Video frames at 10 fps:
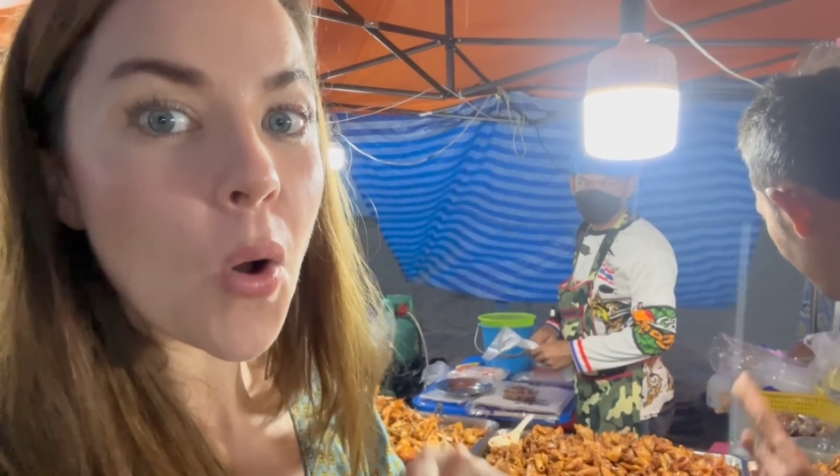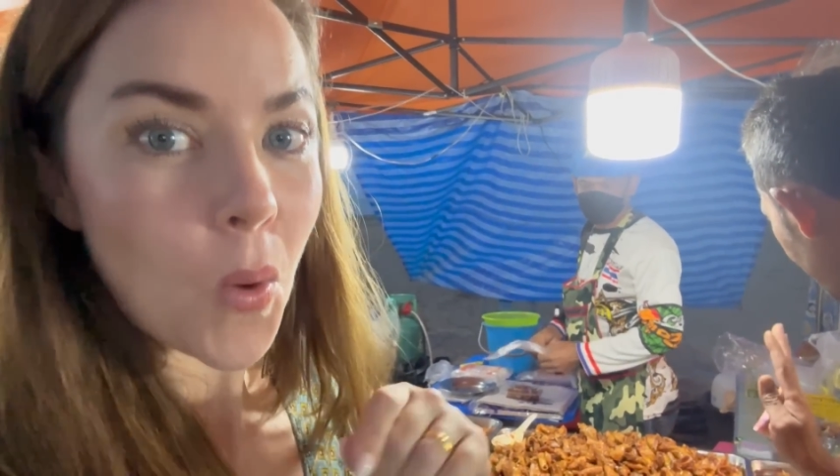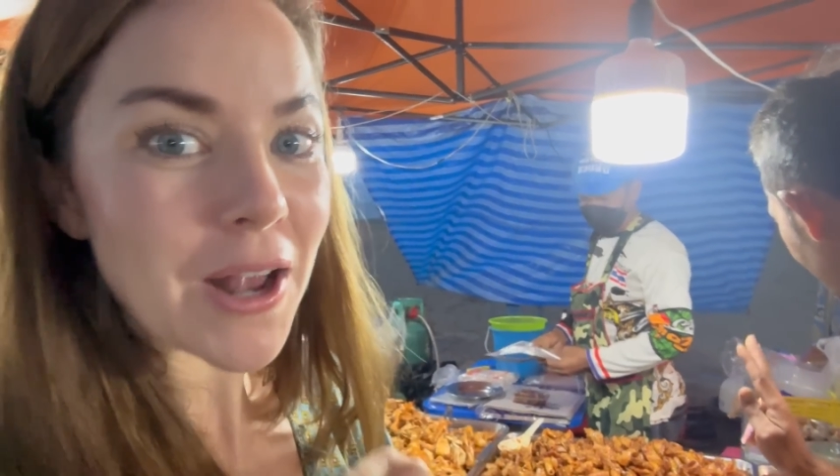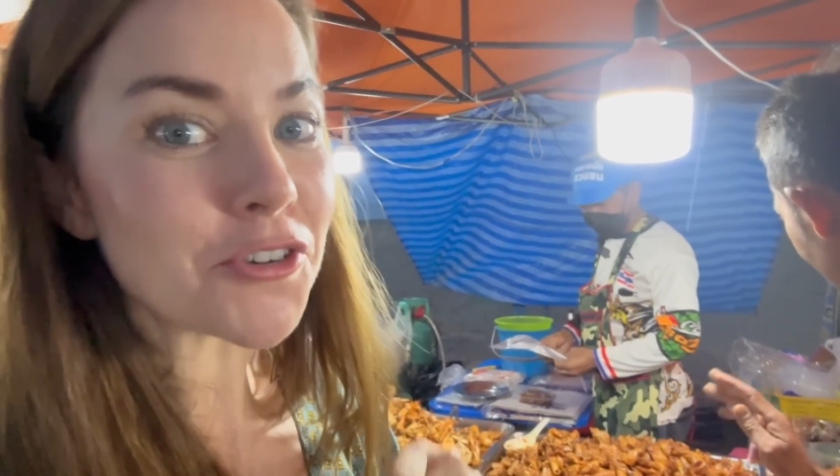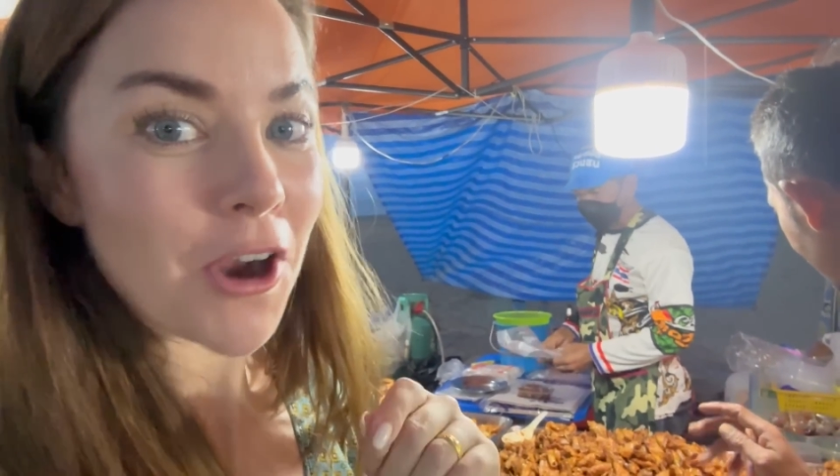
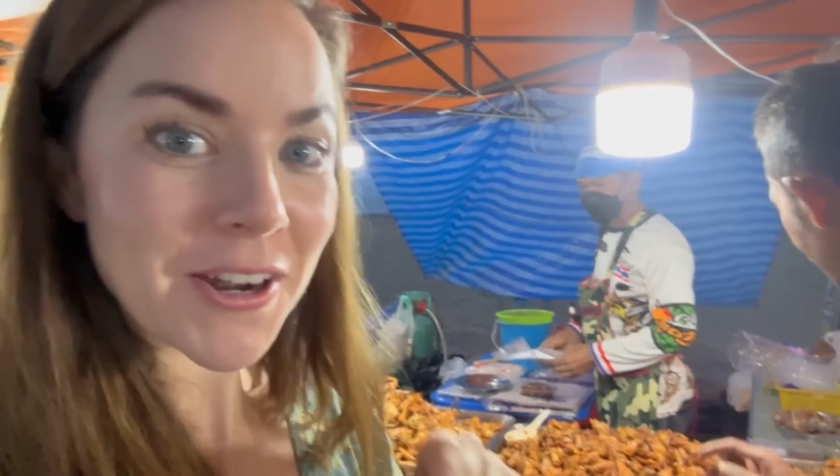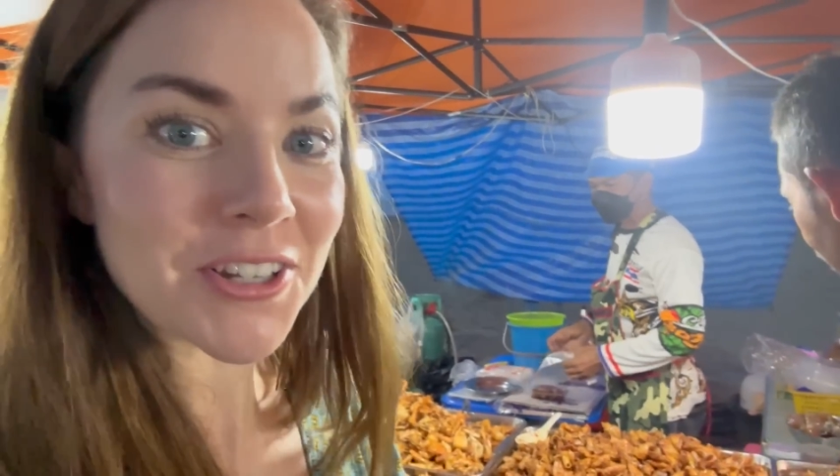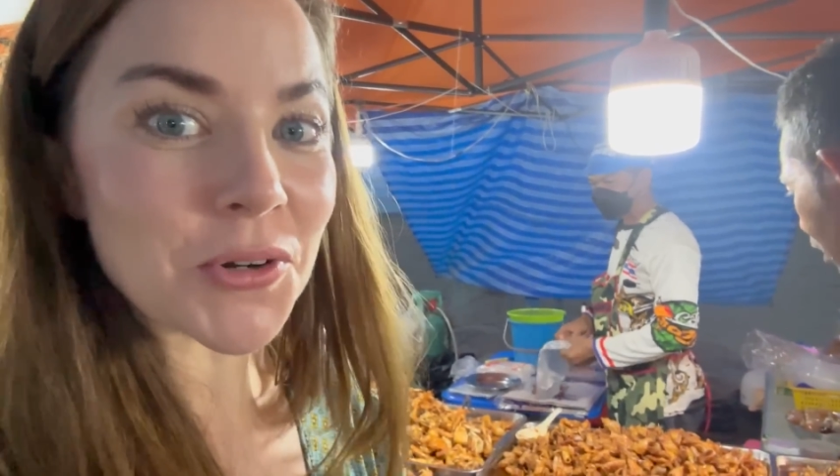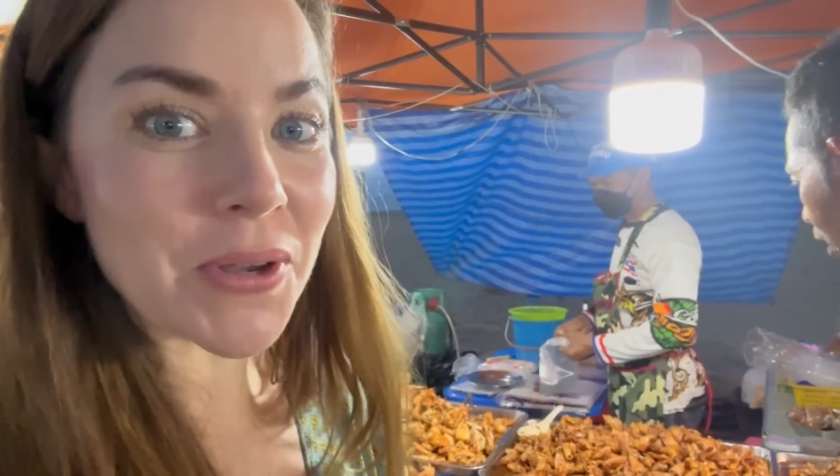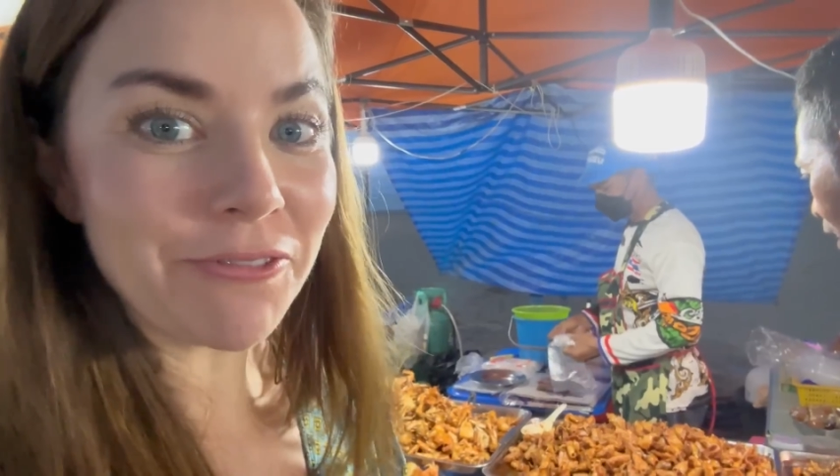Wat tried
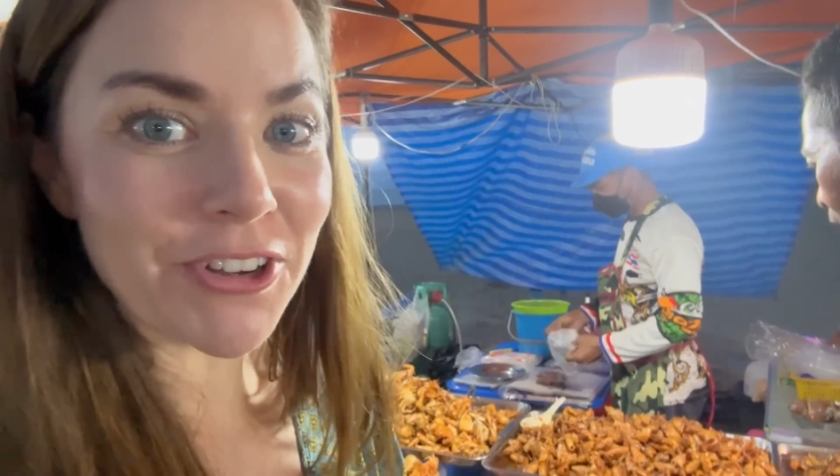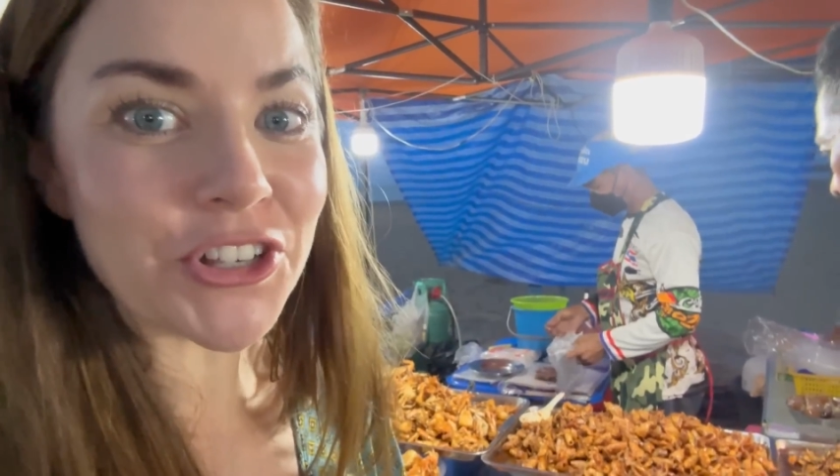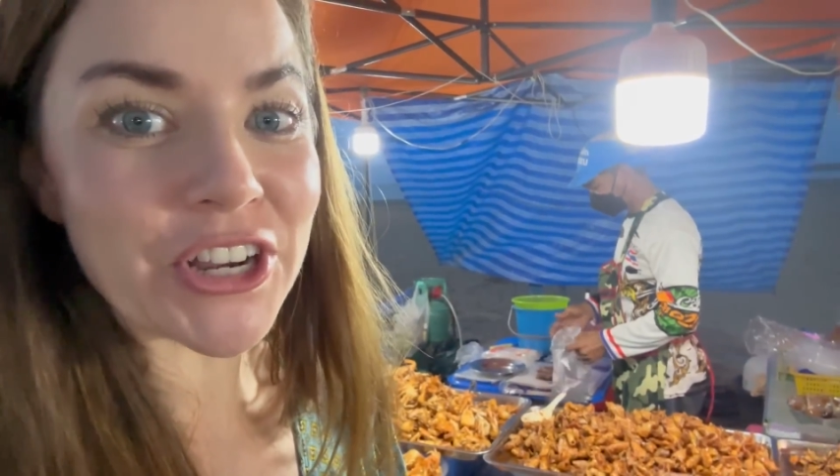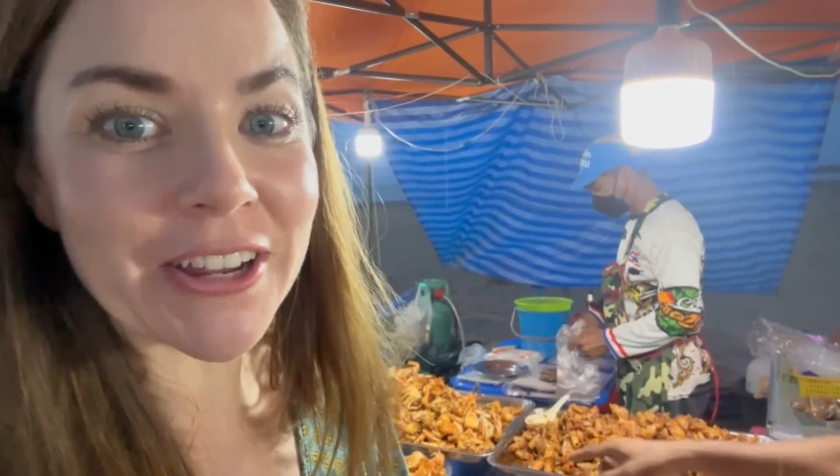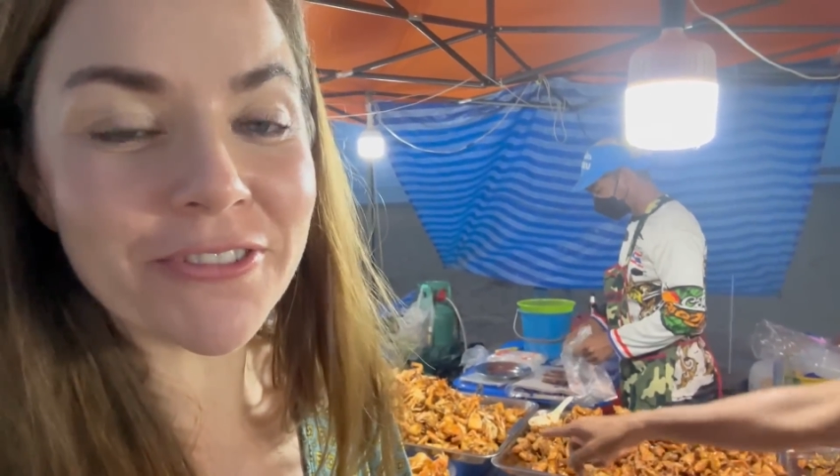squid
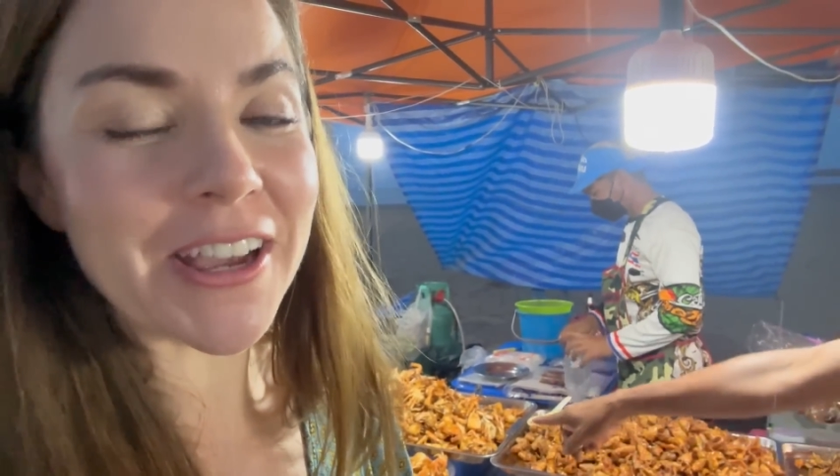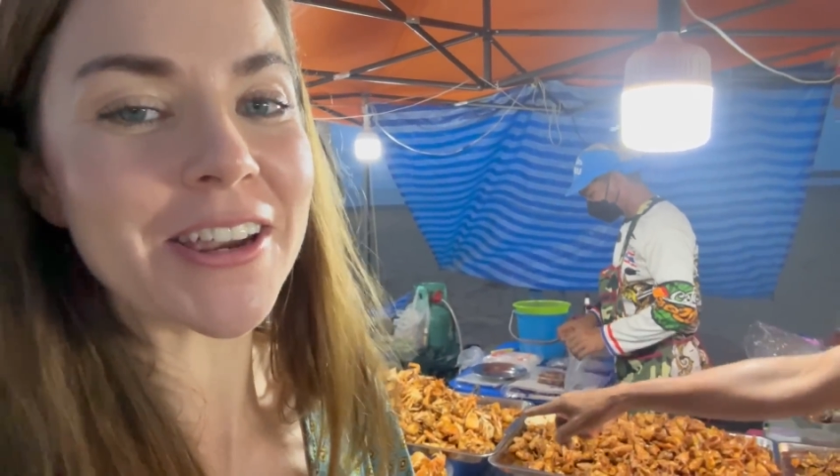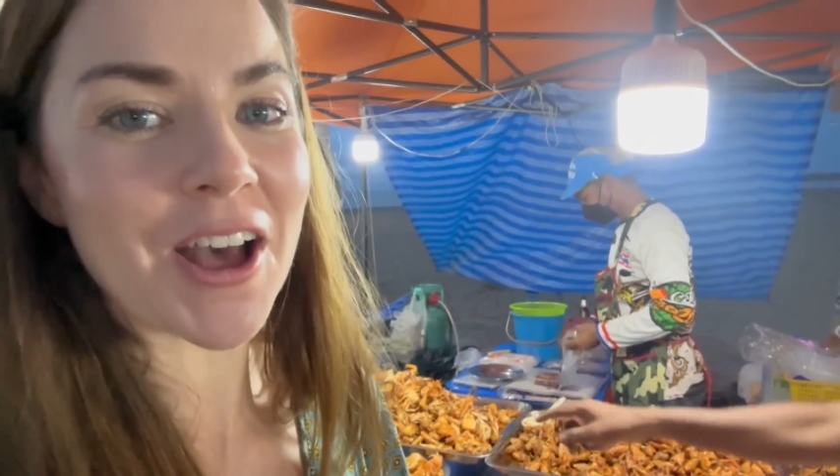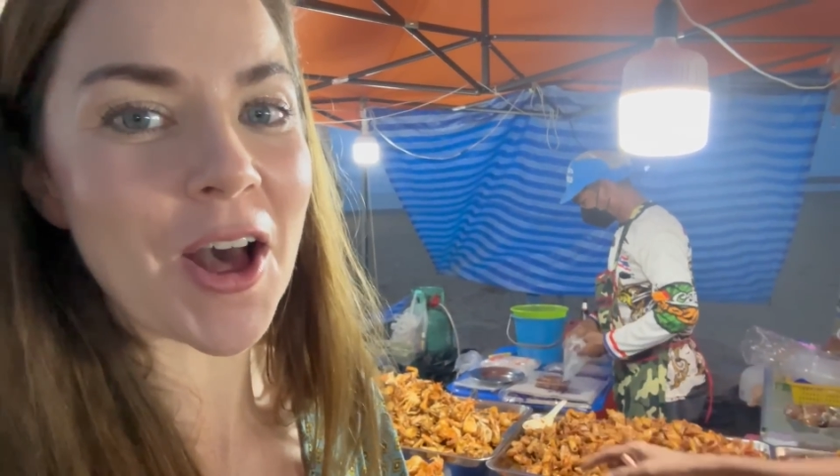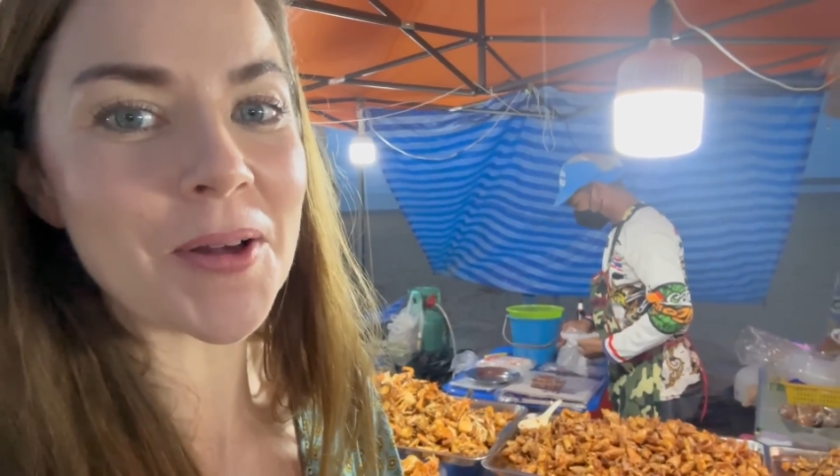fishing in
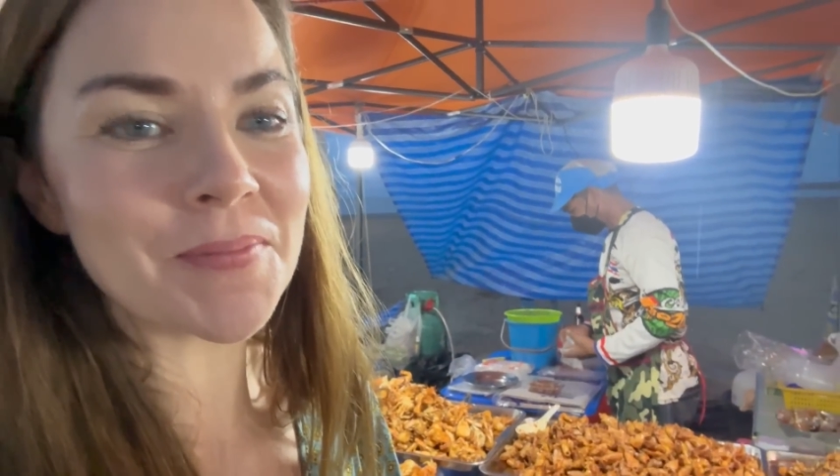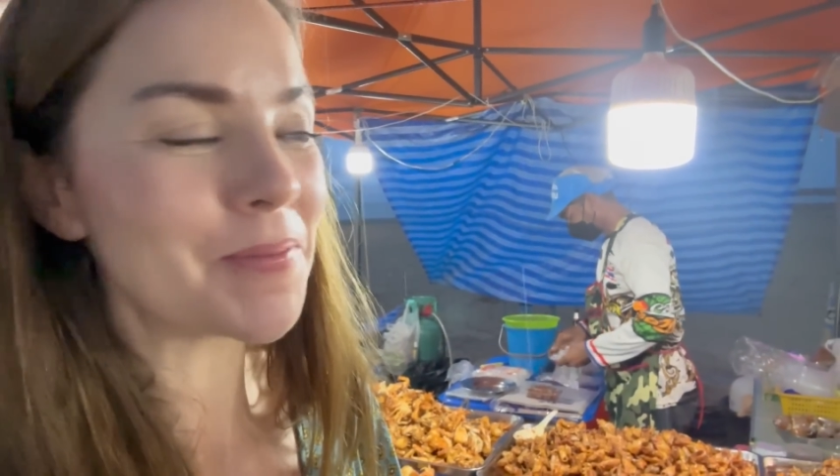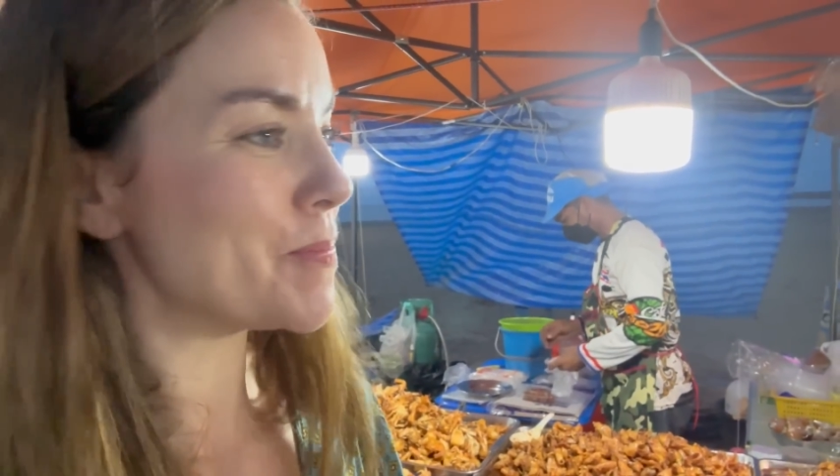Vietnam,